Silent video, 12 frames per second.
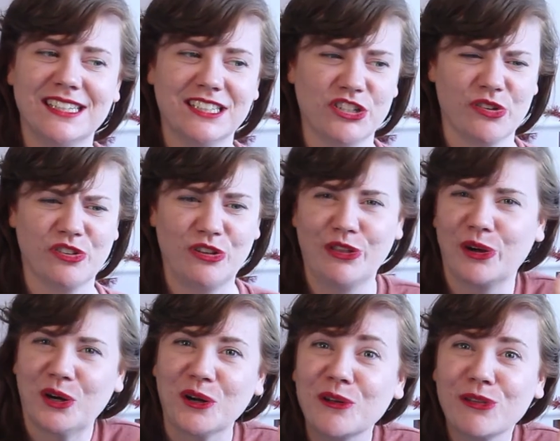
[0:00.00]
just the
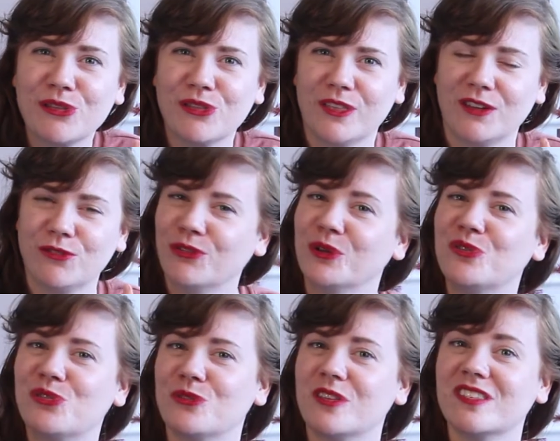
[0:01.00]
earth that floats
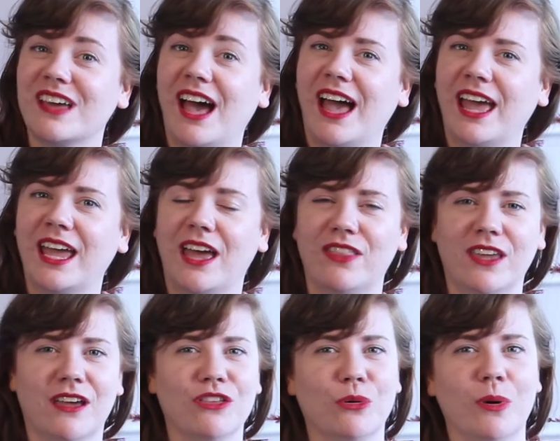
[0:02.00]
through the sky, and the
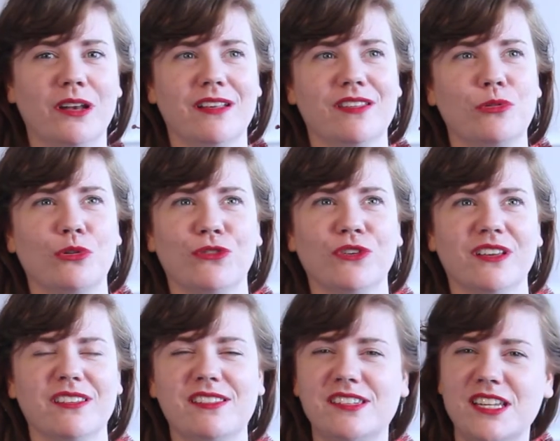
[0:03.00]
other one is sort of a
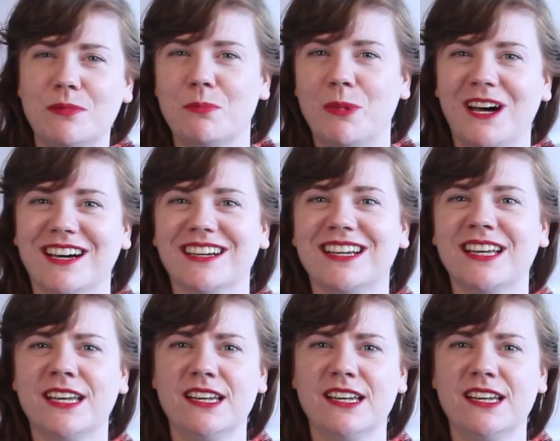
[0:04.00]
steampunk,